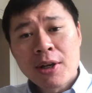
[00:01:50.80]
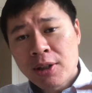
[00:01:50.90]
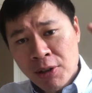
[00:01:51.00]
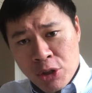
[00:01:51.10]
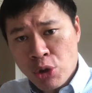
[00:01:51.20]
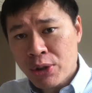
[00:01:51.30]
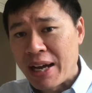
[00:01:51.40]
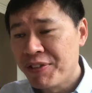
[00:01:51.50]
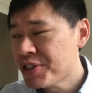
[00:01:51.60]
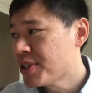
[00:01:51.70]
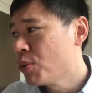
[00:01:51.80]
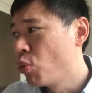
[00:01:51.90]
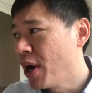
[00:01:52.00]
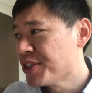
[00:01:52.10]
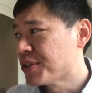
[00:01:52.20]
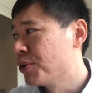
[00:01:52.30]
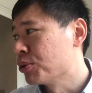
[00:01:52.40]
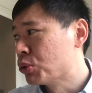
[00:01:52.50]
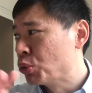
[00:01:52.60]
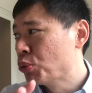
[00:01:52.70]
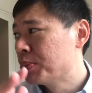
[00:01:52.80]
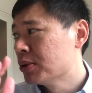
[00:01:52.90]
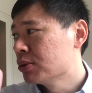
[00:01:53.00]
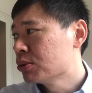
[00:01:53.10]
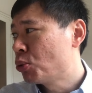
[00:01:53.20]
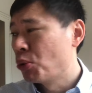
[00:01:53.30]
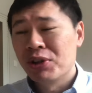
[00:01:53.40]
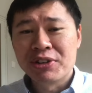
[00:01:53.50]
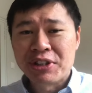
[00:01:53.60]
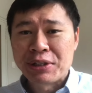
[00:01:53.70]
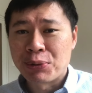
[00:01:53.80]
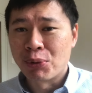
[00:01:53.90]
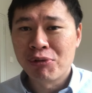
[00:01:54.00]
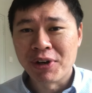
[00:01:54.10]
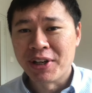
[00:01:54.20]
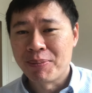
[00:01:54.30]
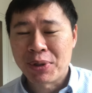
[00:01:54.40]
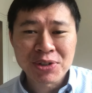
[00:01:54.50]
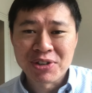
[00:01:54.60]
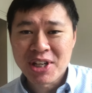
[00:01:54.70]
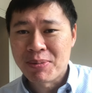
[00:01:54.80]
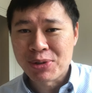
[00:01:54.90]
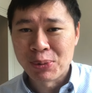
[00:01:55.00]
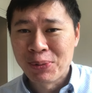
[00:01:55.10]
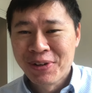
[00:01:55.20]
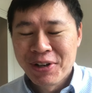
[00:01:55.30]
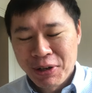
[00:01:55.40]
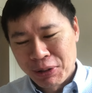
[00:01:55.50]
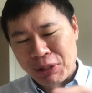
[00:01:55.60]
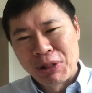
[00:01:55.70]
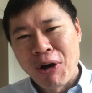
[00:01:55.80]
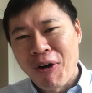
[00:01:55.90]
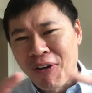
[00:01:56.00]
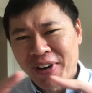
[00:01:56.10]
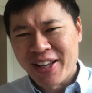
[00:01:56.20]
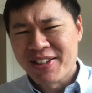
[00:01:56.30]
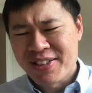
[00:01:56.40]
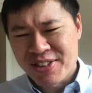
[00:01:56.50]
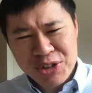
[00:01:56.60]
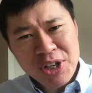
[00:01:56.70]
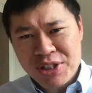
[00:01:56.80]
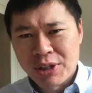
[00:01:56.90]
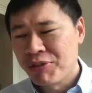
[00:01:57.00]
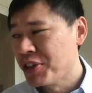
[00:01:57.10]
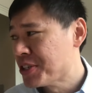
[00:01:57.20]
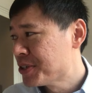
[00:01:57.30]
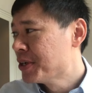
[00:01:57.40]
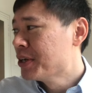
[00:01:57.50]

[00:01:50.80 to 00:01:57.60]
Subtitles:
Now let's try to understand why is it called Global Quality Growth Fund, because the name is so long and suggests a lot of things.